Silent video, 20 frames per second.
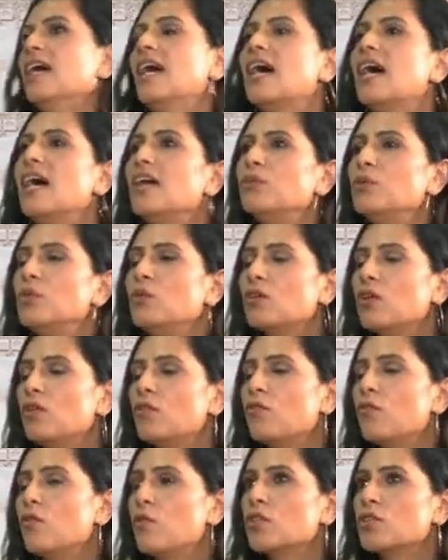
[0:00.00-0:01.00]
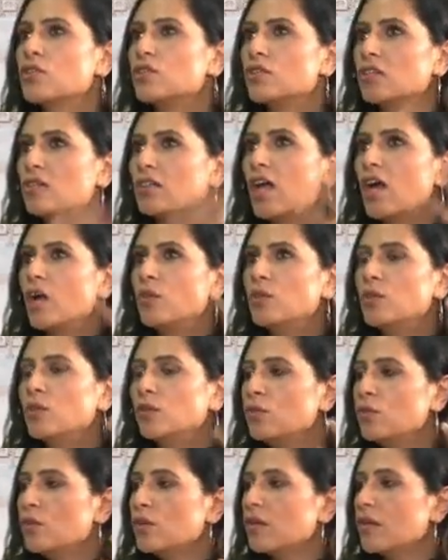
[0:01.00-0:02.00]
and we're kind of focus on how we
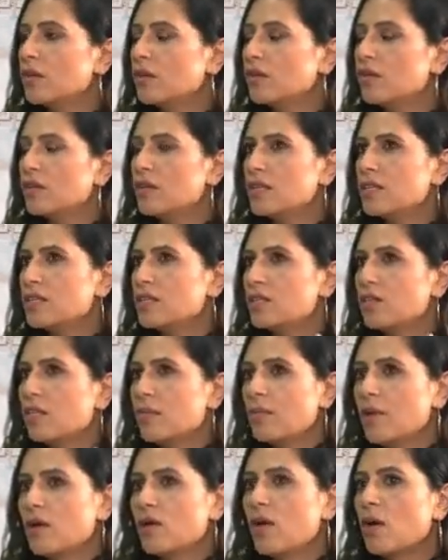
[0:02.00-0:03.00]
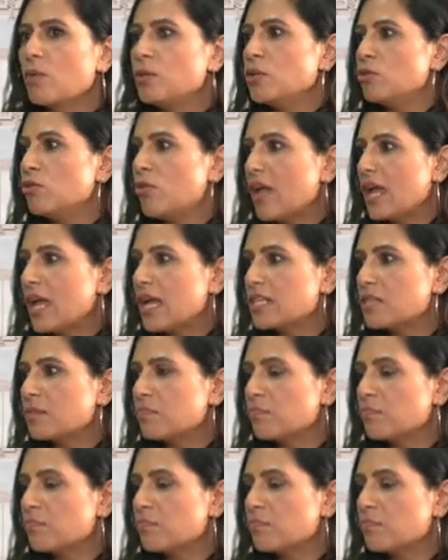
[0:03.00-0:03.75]
look, and it's all about how we dress.